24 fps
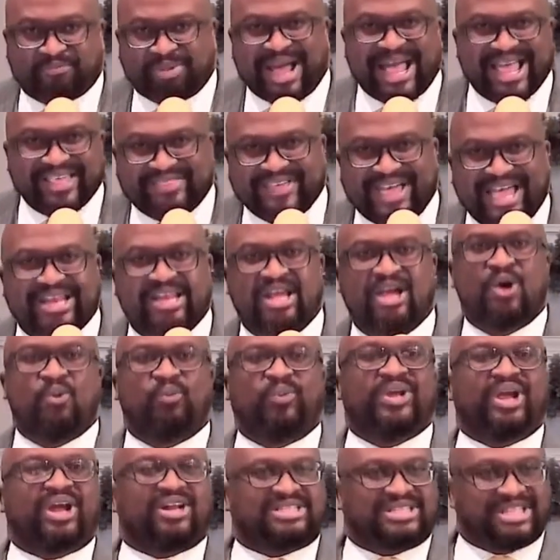by that.
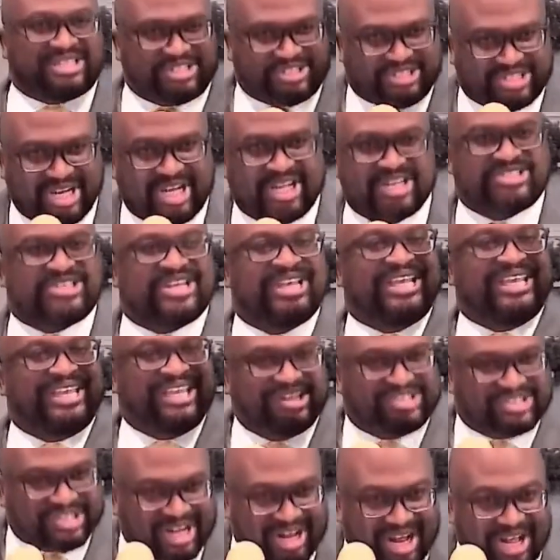We are to judge
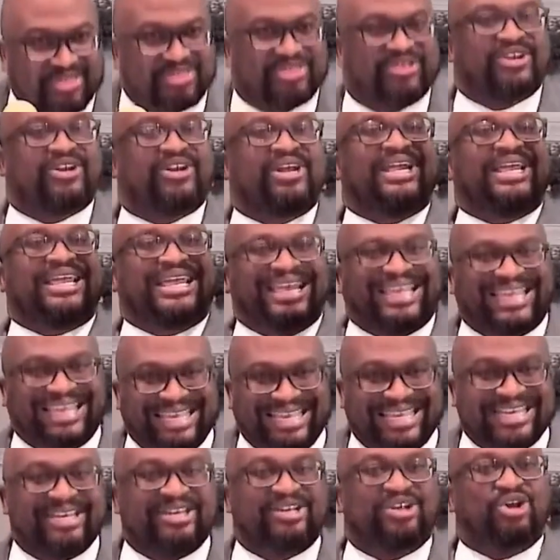each other
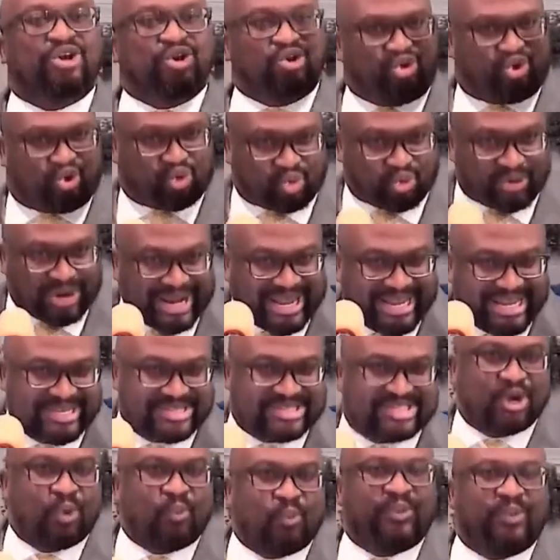in
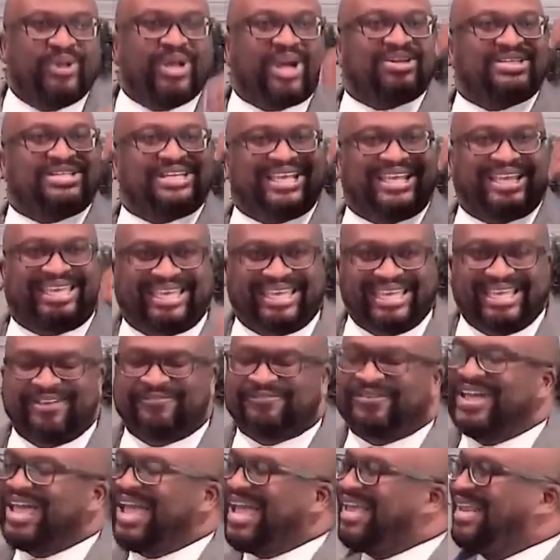grace. We are to
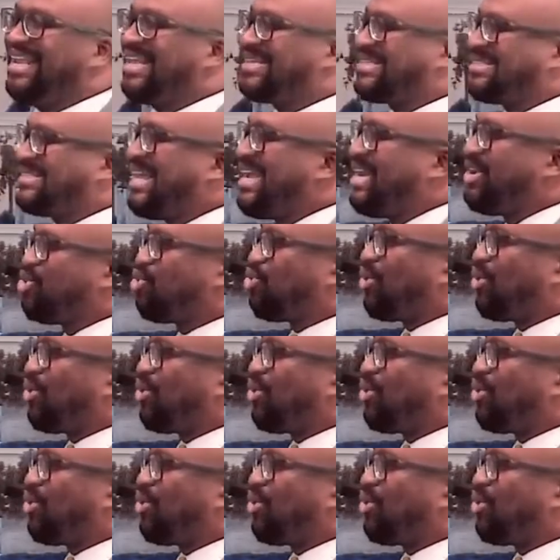give and extend